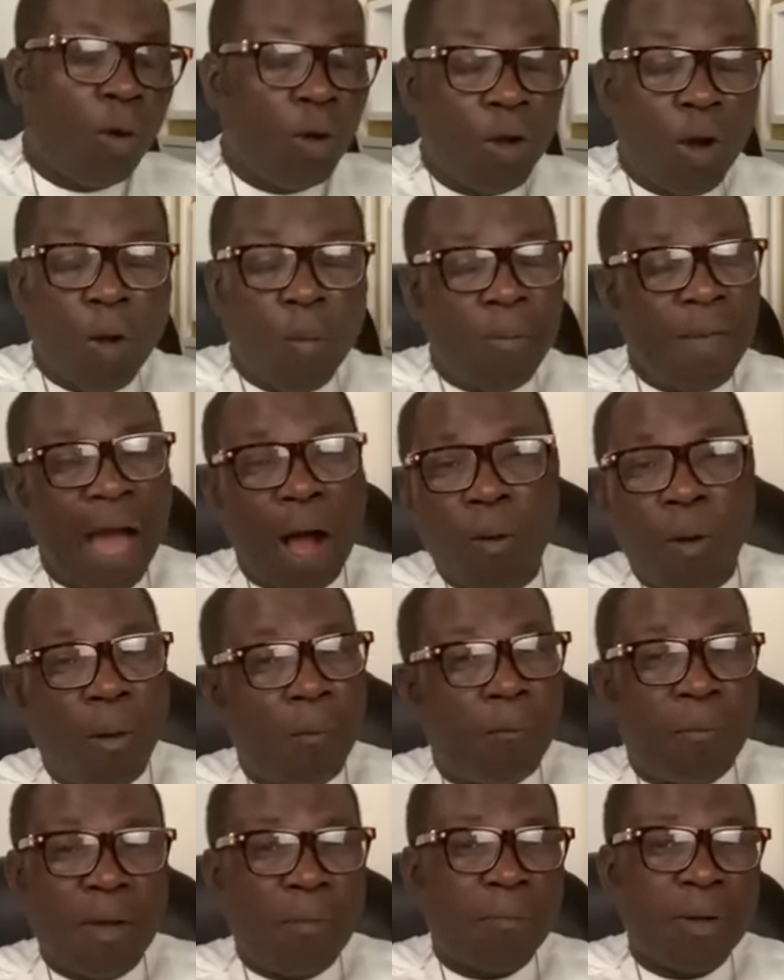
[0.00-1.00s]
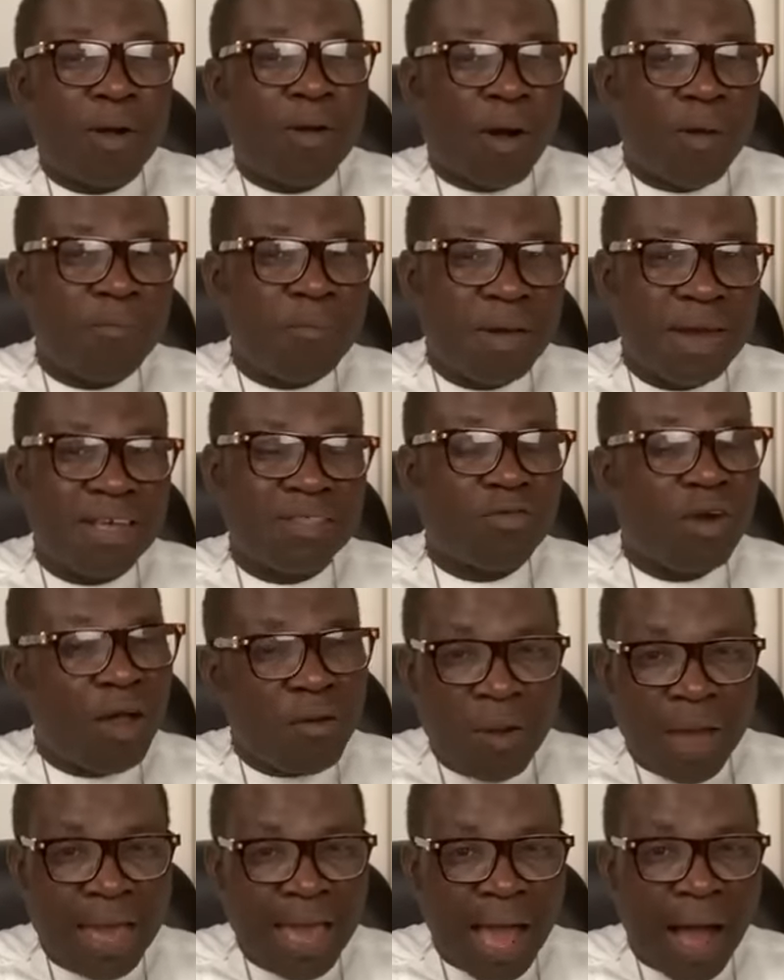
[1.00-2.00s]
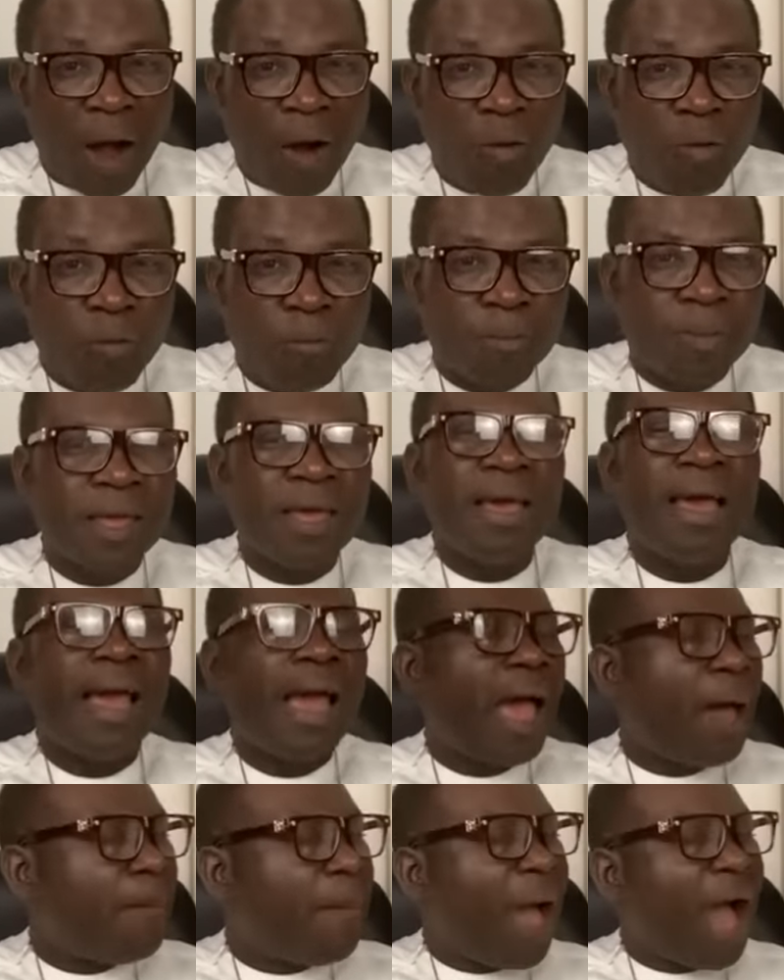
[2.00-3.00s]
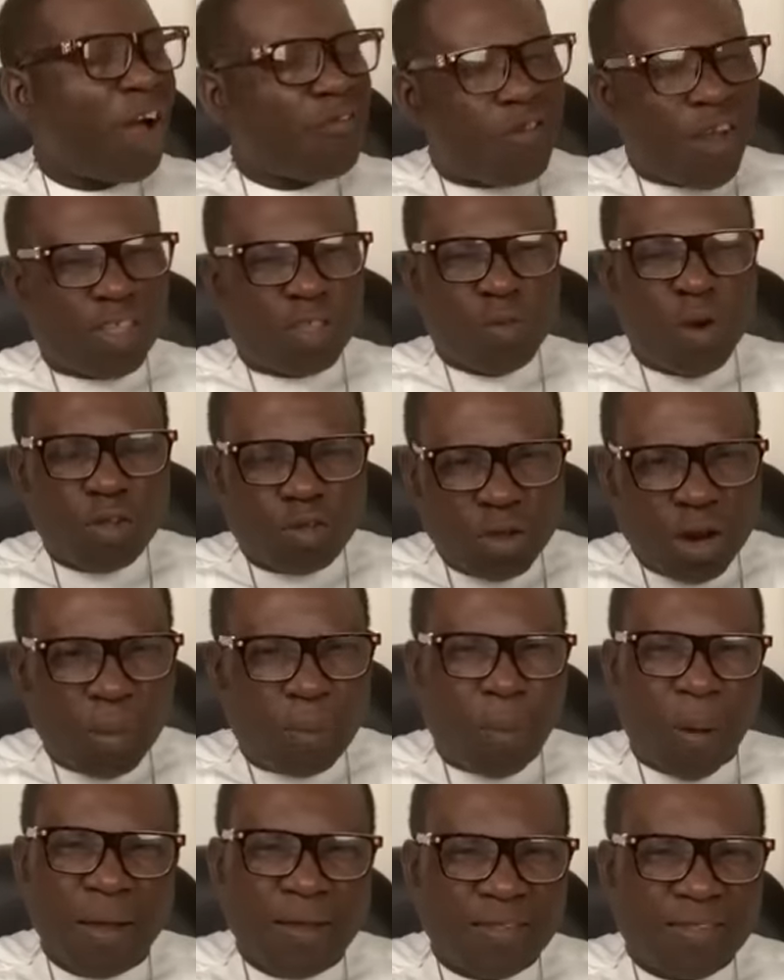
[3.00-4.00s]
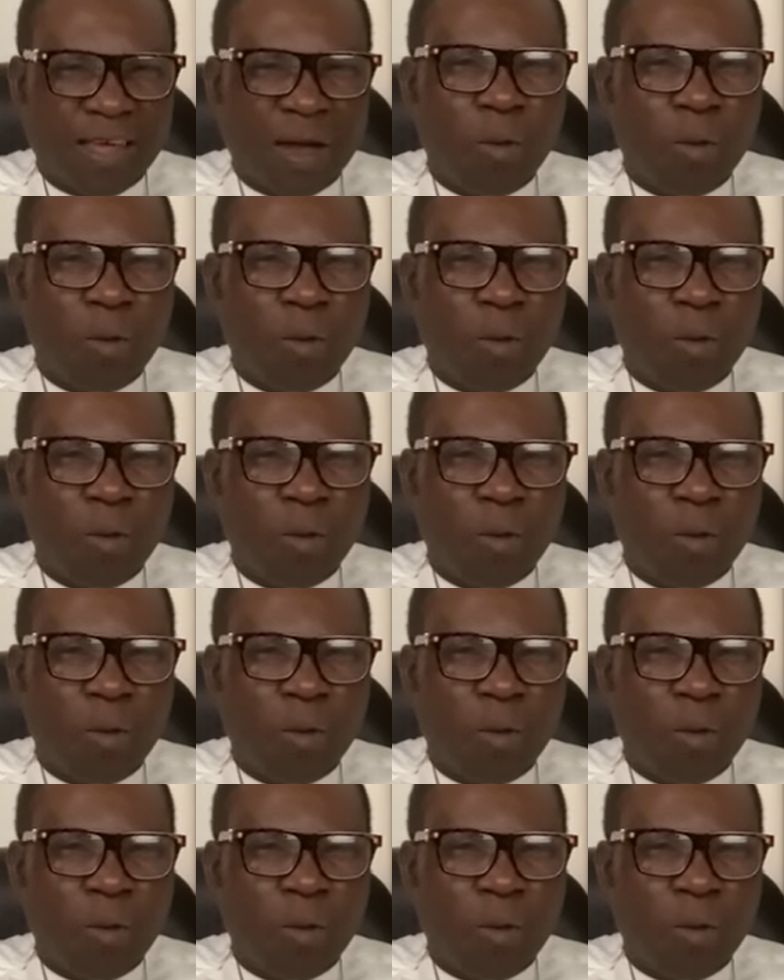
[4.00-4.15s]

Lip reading: Who you will be our big companies when we are on a bad effect to the point.